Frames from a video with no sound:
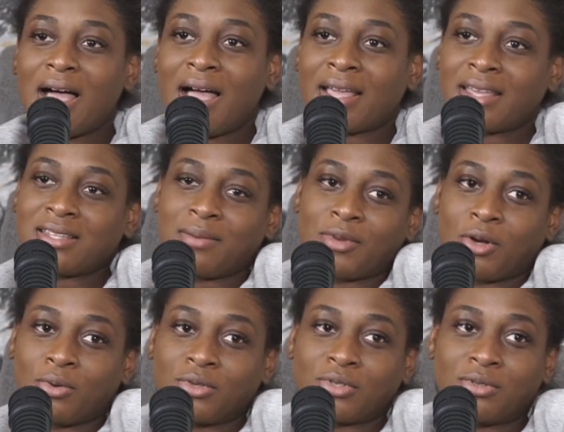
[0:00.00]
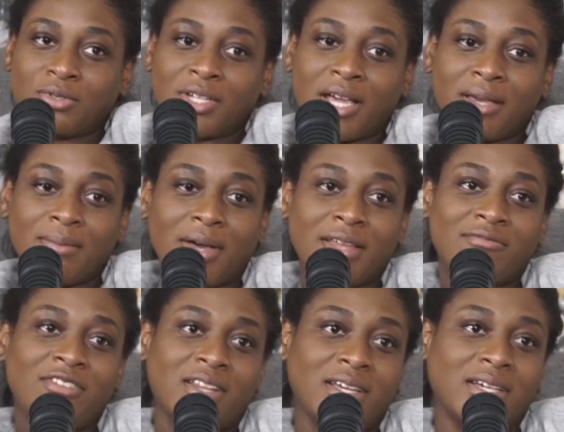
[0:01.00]
I guess I'm an old school type. I
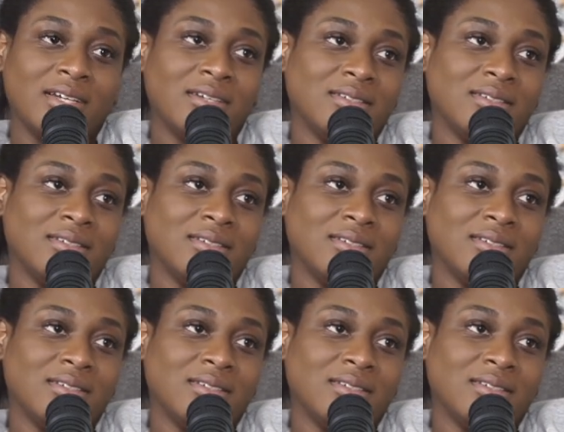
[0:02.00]
feel like